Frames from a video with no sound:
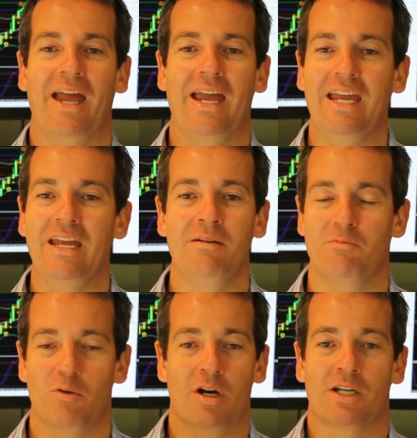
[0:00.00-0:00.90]
He
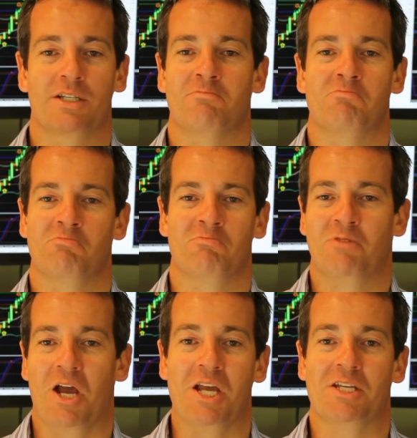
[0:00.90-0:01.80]
works
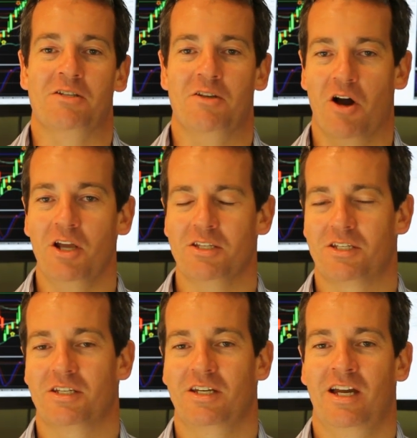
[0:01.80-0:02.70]
days and
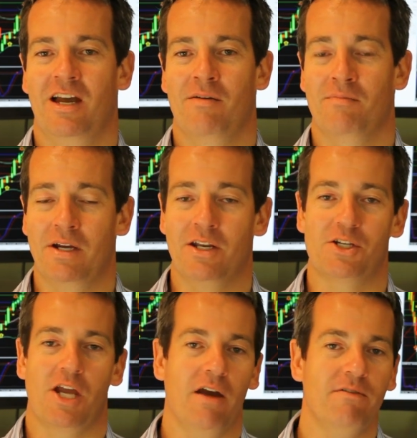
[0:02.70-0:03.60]
nights being a
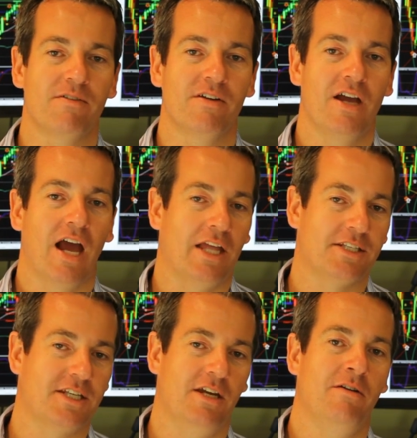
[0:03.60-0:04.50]
chef, and
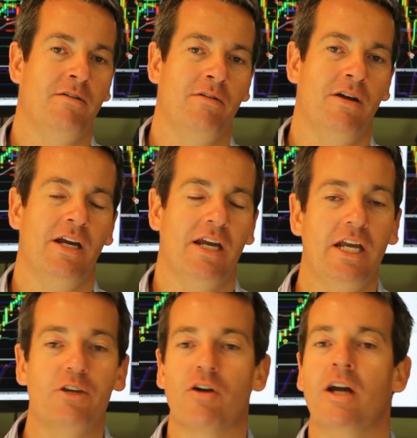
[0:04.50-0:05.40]
so
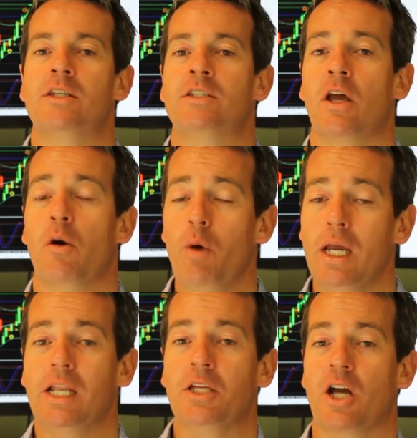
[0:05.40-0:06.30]
he trades
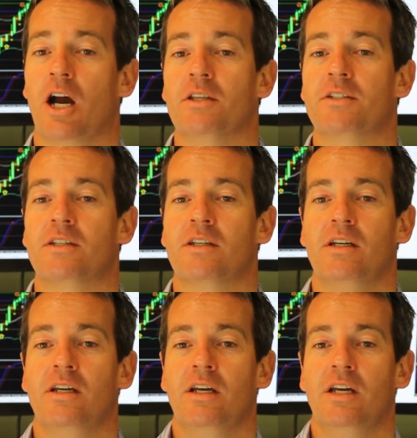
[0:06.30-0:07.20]
weekly charts.
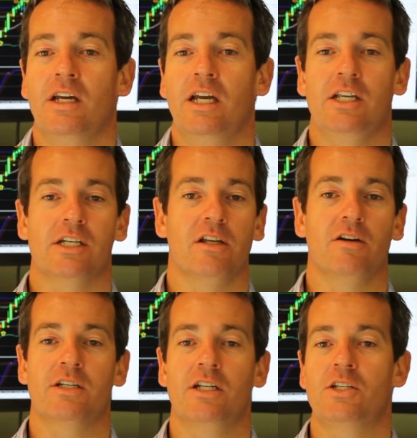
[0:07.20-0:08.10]
He just
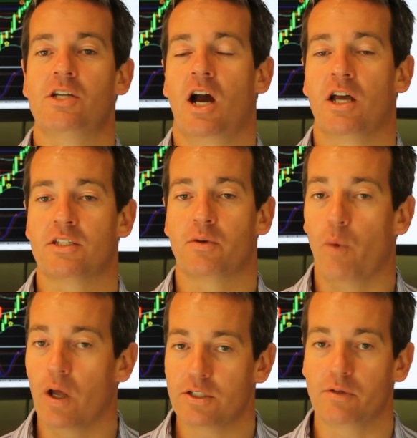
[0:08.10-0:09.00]
looks at his charts
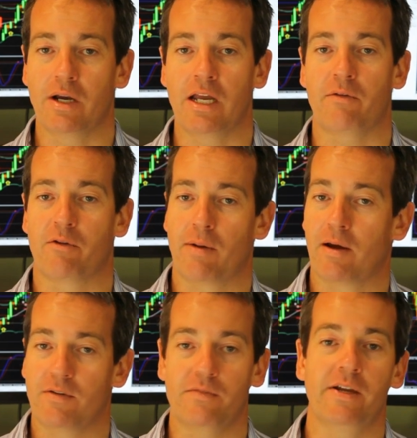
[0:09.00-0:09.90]
once a week for
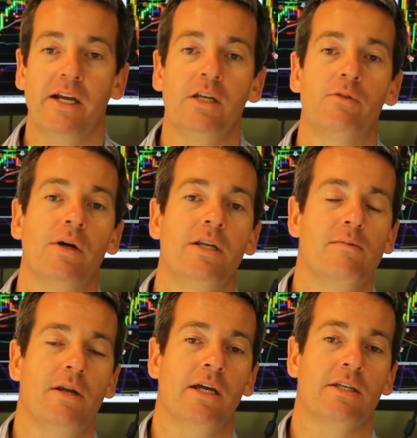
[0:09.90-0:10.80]
about 15-20
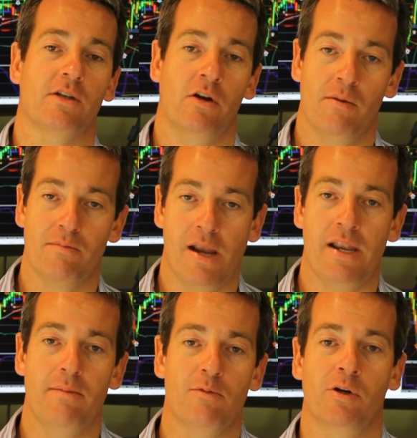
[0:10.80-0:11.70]
minutes on a
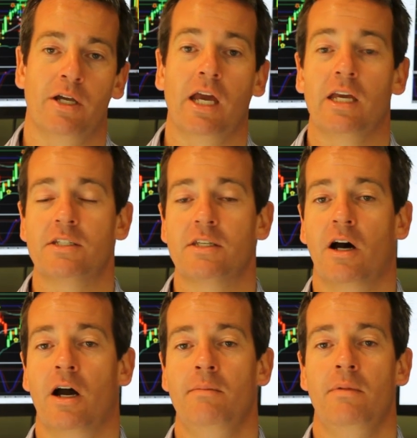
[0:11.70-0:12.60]
Monday morning, his
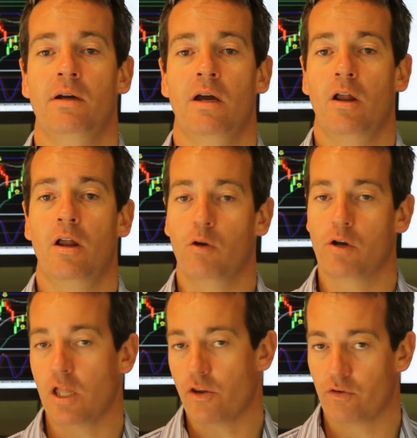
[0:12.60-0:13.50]
time,
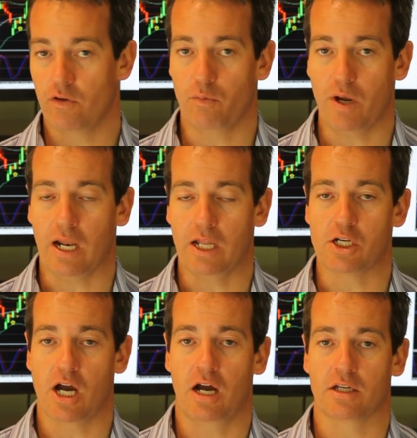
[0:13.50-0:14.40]
looking through the weekly
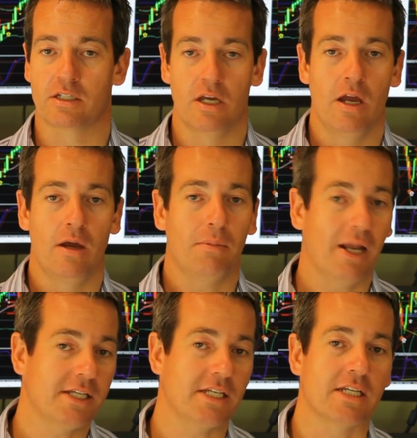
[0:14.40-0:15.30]
charts.
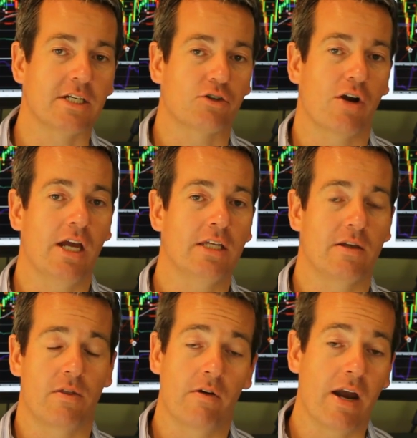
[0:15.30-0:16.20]
Places his trades,
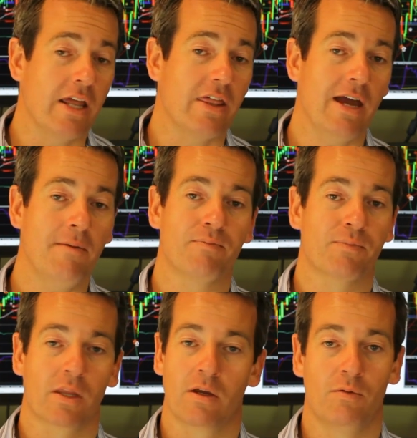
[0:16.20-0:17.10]
if there are any there,
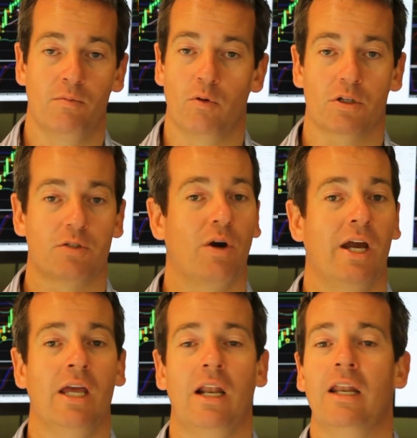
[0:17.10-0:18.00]
walks
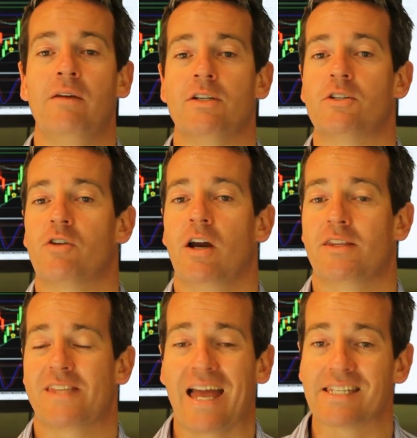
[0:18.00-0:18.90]
away, leaves his
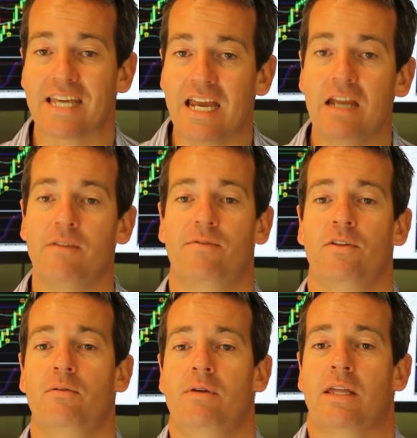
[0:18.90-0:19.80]
trades. That's it
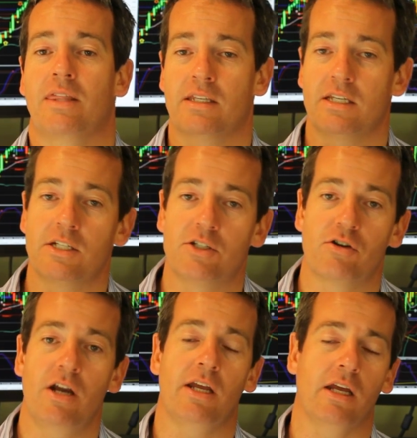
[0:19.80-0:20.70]
for the week. That's his
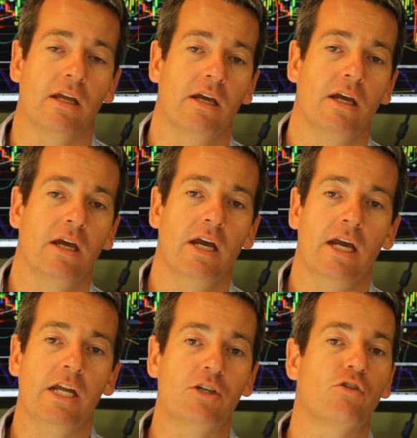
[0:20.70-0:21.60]
trading.
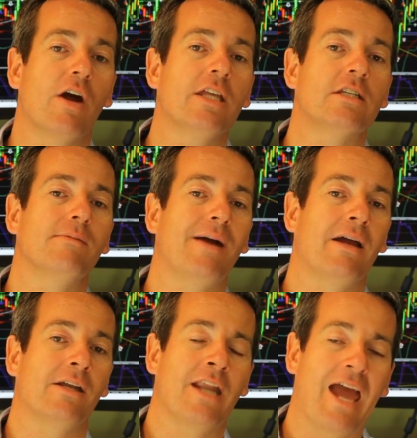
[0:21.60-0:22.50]
He trades
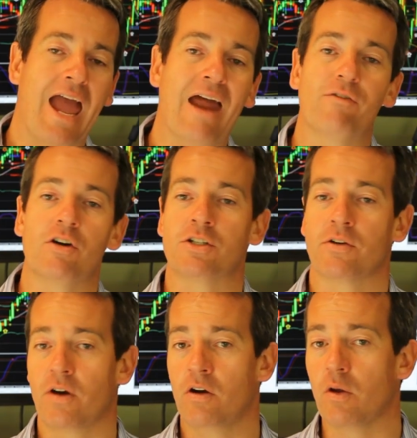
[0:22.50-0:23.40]
about an average
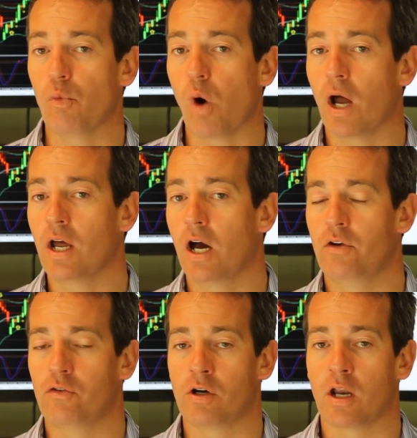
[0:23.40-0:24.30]
of only
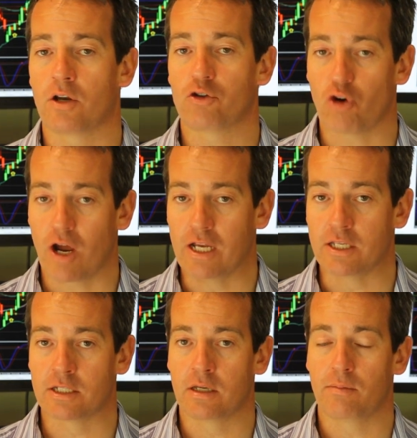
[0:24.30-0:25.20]
100
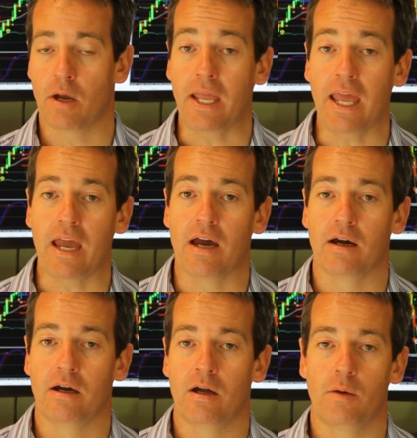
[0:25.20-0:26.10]
trades per year,
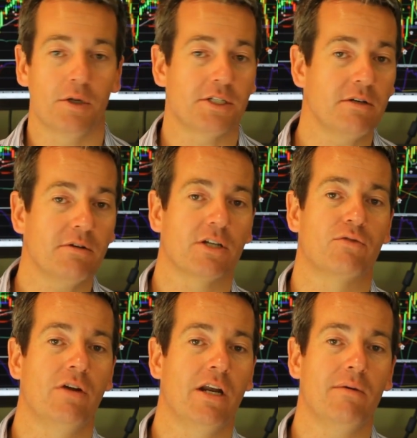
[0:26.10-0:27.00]
but still
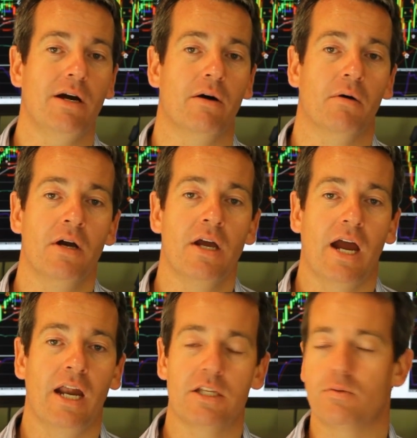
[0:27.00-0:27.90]
does really well,
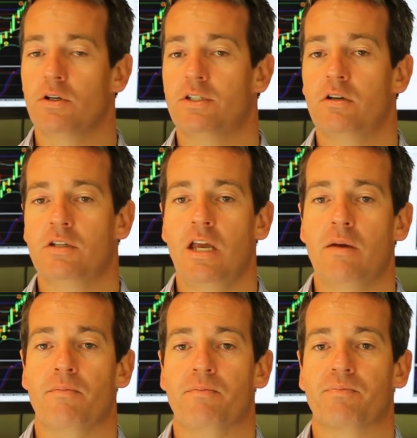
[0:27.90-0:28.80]
and it's what suits him.